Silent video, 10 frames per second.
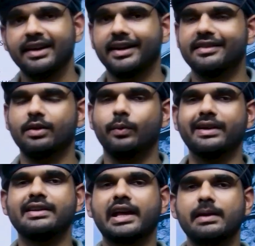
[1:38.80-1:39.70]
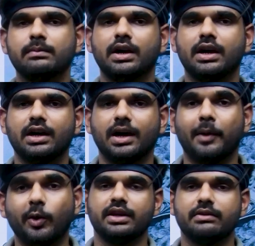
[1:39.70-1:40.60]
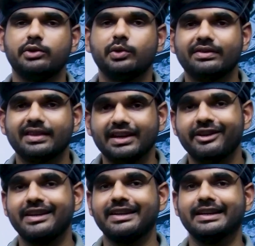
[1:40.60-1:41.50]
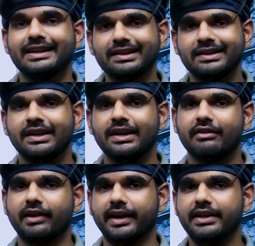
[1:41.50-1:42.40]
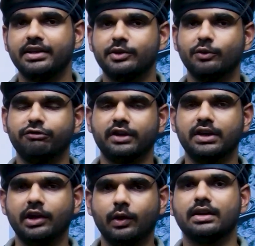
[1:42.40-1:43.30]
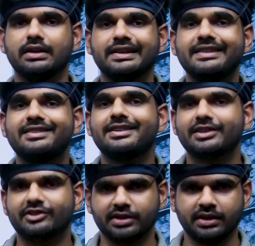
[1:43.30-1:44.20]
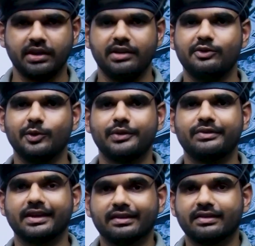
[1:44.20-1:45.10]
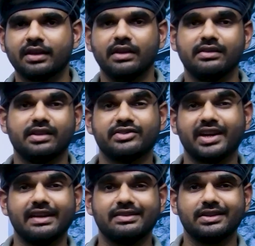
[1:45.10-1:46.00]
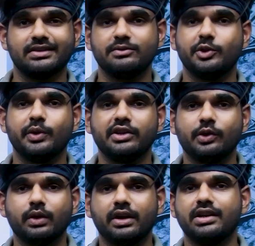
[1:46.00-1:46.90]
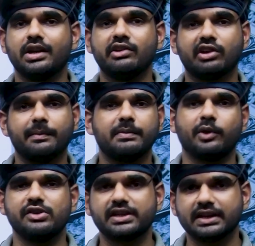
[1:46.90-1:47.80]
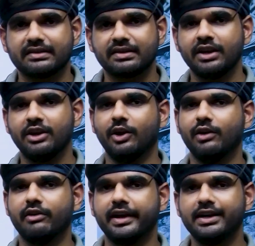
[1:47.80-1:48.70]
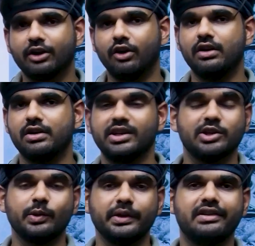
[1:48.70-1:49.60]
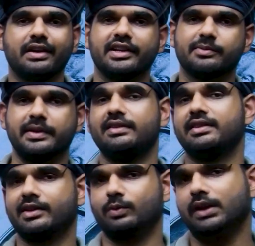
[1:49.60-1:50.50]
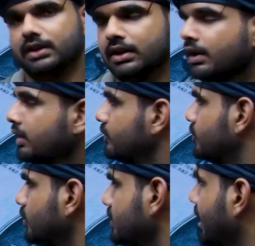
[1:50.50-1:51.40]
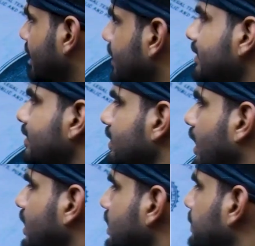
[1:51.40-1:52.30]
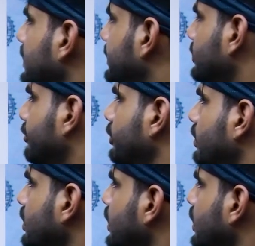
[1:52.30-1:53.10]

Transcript: it's a one-time amount you receive in a year, right, to fund your research resources, such as during your internships, projects, all right, or including travel expenses as well. So that is the purpose of your